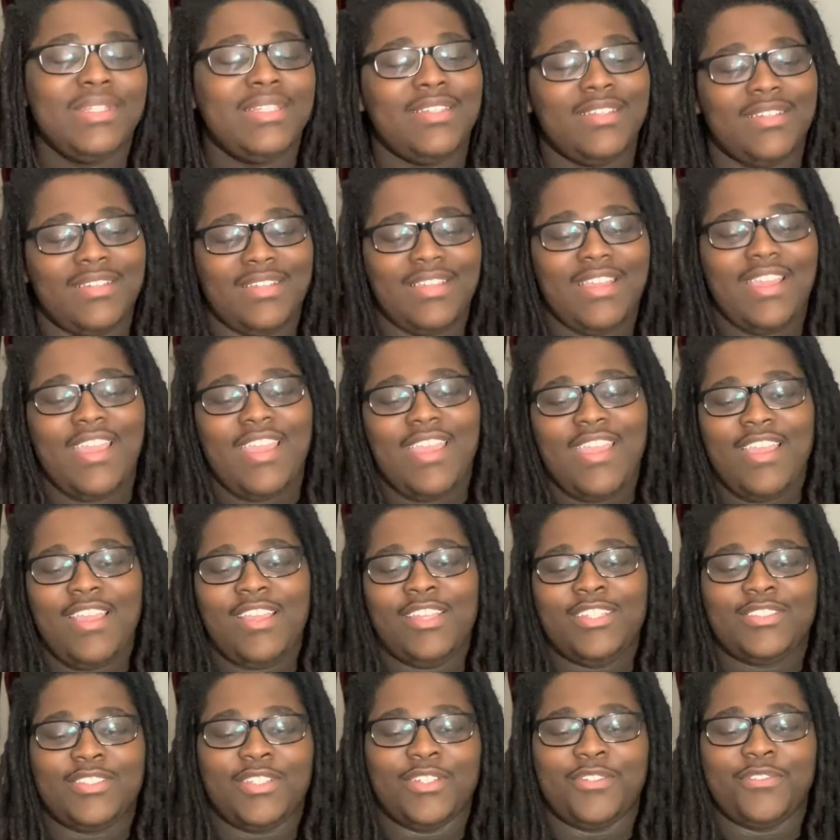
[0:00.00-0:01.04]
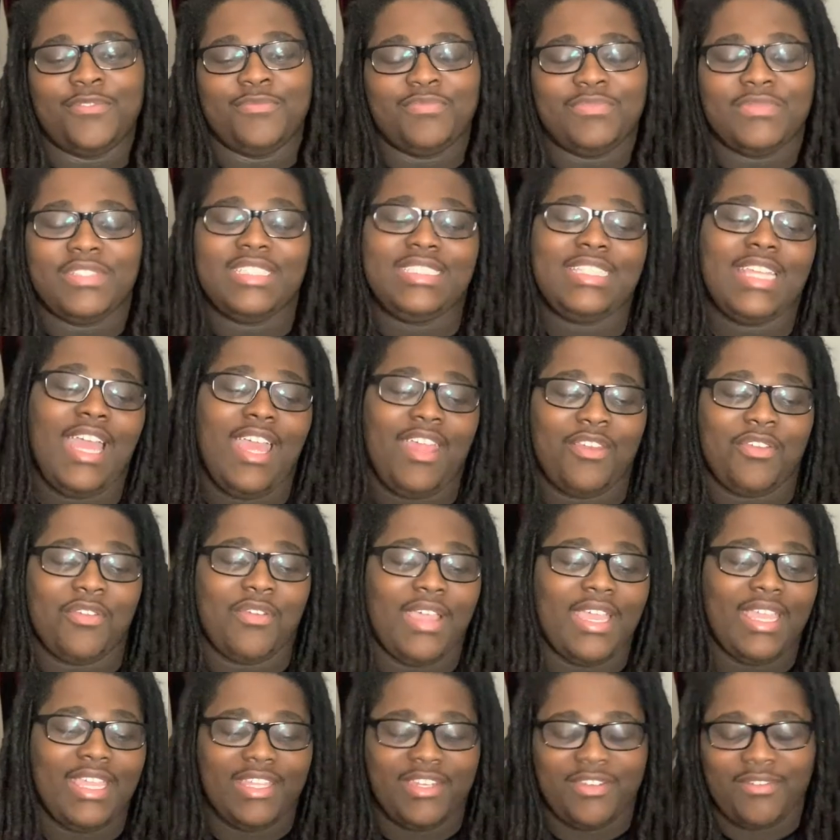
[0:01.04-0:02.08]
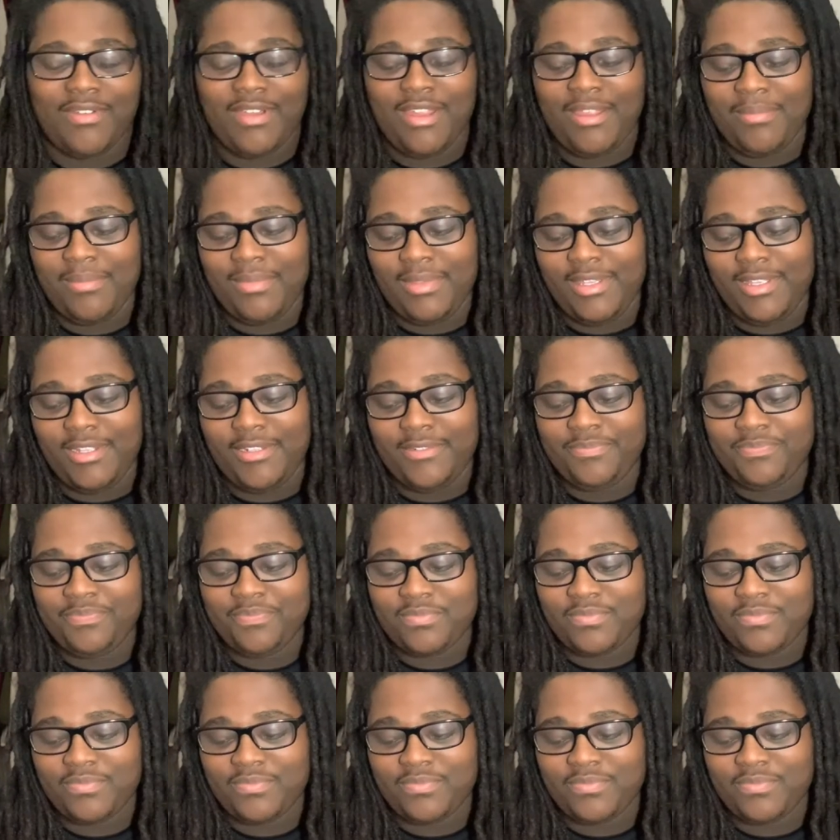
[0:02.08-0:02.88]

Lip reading: look, so this is how I knew I eat it right, man.